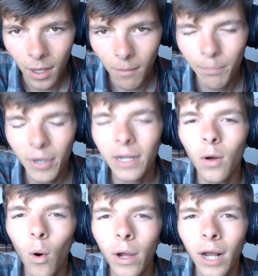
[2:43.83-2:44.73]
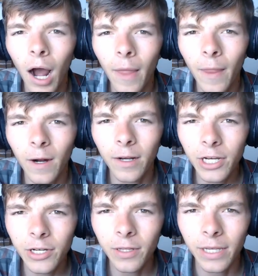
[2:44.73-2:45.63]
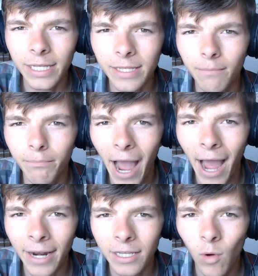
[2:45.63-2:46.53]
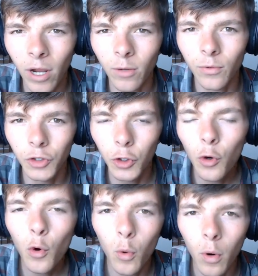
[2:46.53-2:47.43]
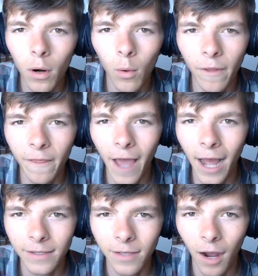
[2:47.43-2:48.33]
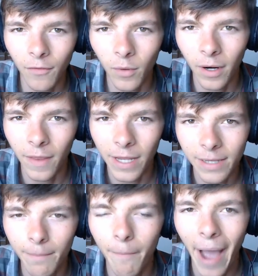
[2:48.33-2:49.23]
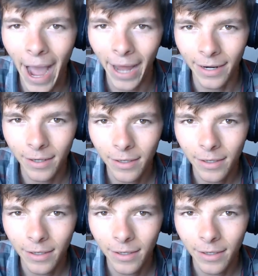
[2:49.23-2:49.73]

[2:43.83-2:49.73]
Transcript: But going on there initially isn't bad. It's what you do with that software that's bad.